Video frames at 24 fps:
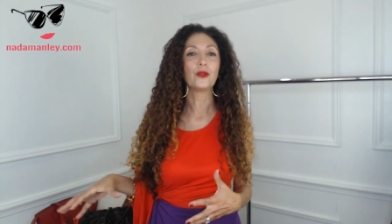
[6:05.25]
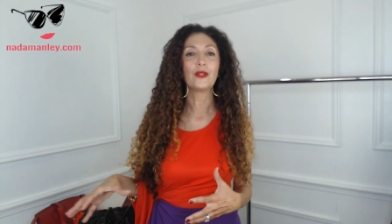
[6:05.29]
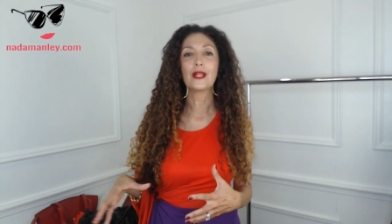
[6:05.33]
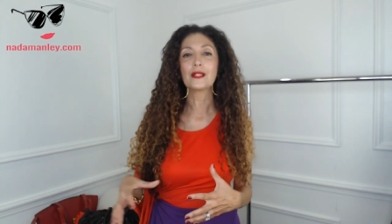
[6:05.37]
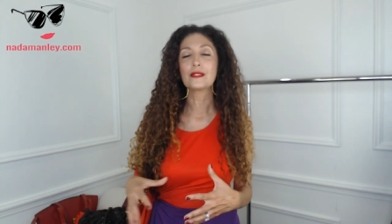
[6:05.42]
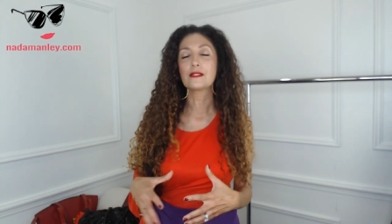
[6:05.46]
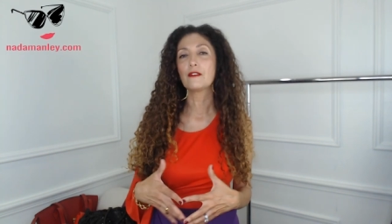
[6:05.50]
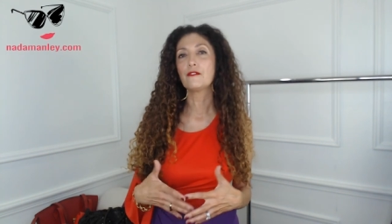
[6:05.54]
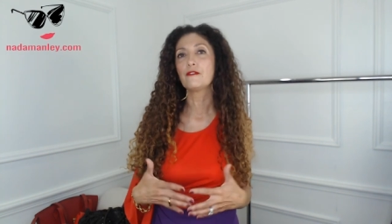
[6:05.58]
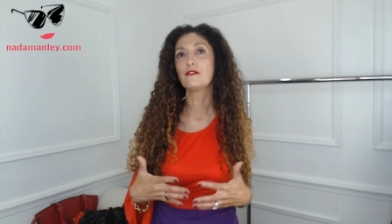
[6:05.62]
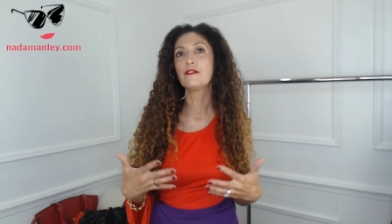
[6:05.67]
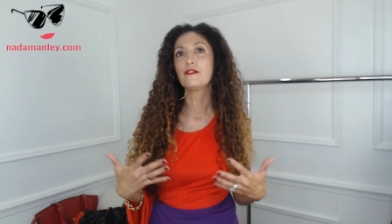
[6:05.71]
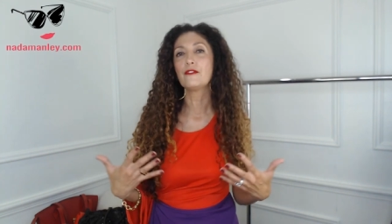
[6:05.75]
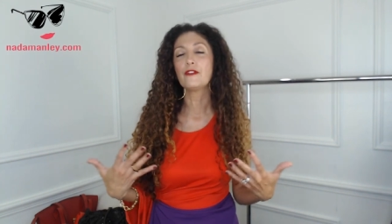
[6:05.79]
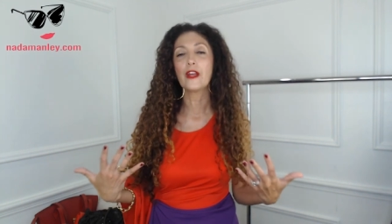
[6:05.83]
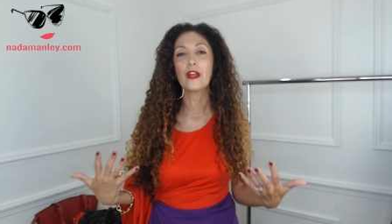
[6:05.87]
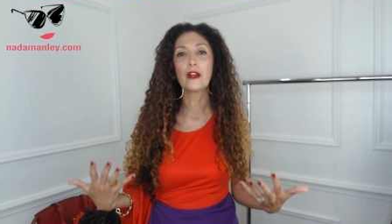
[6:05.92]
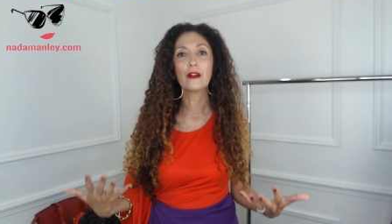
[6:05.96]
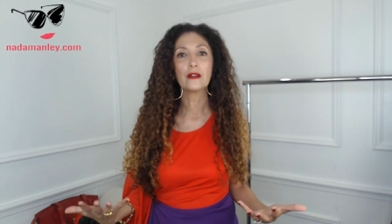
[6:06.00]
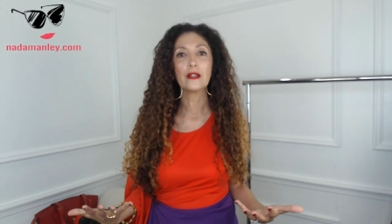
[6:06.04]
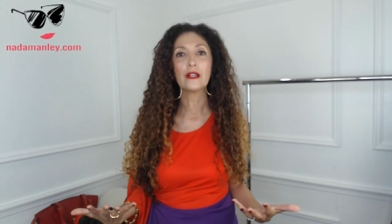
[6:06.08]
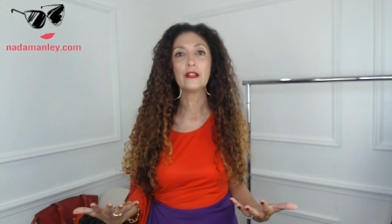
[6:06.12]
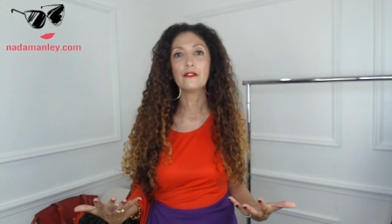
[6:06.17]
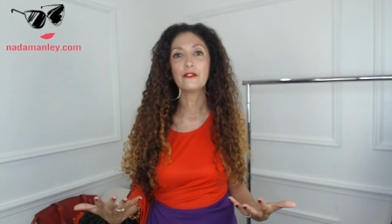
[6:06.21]
That's a
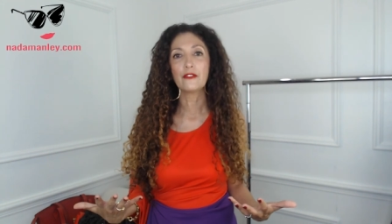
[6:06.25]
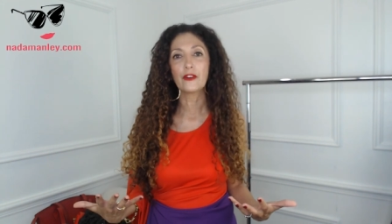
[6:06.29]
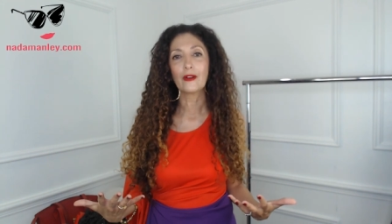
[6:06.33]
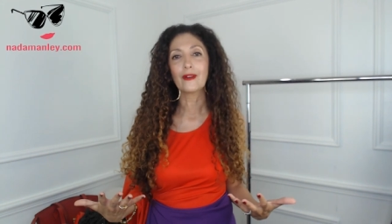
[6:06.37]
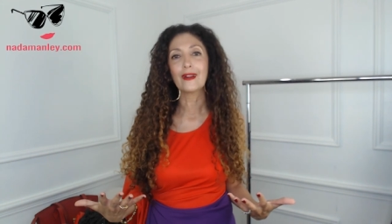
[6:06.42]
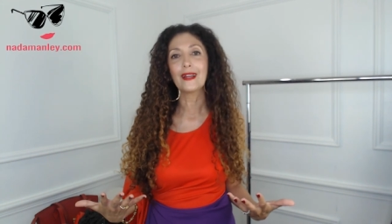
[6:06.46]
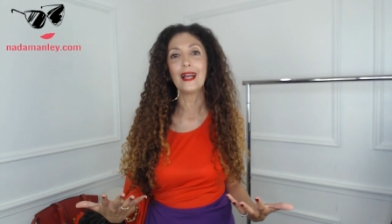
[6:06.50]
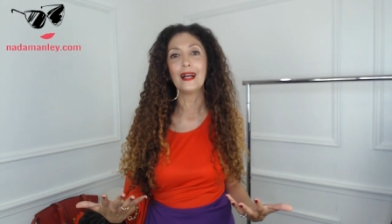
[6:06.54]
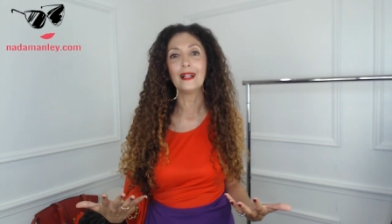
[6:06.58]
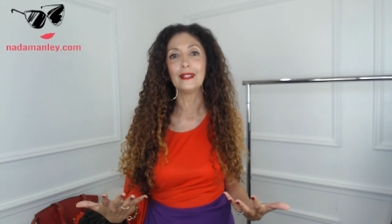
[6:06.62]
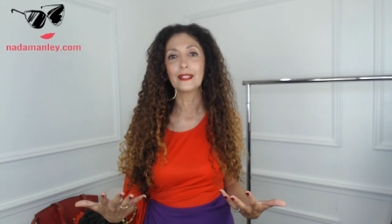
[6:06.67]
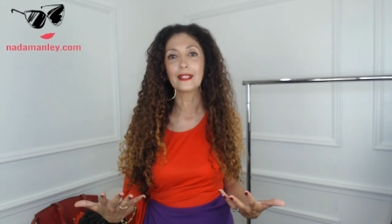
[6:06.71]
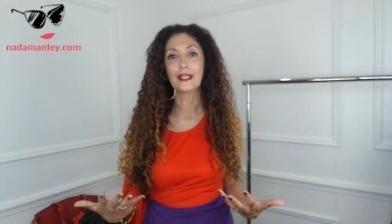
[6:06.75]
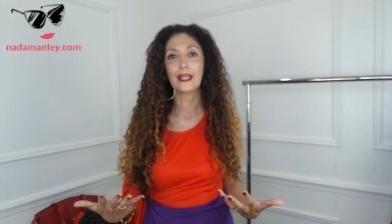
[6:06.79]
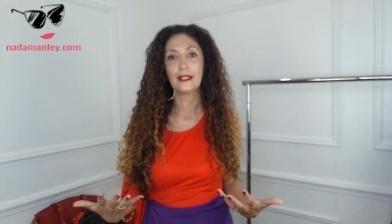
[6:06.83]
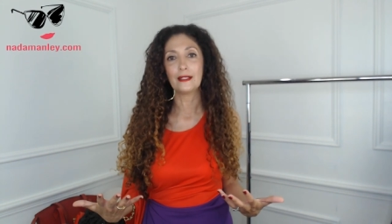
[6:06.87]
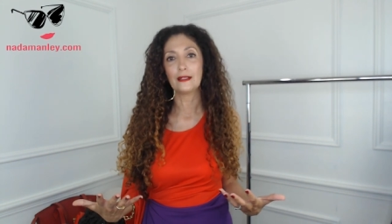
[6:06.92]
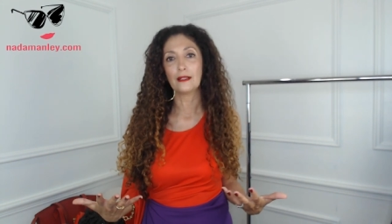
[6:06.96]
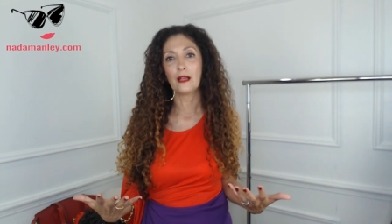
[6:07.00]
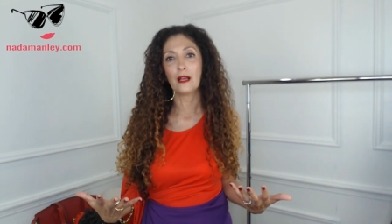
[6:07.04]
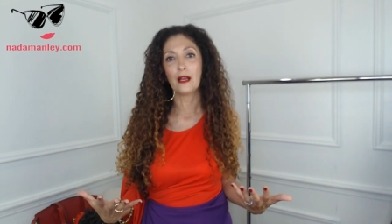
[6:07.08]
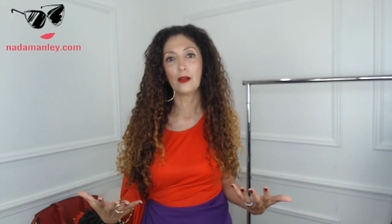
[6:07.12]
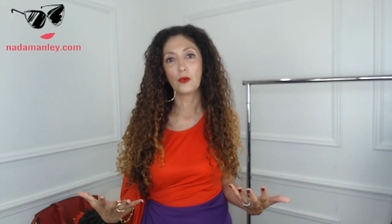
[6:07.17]
very, very elegant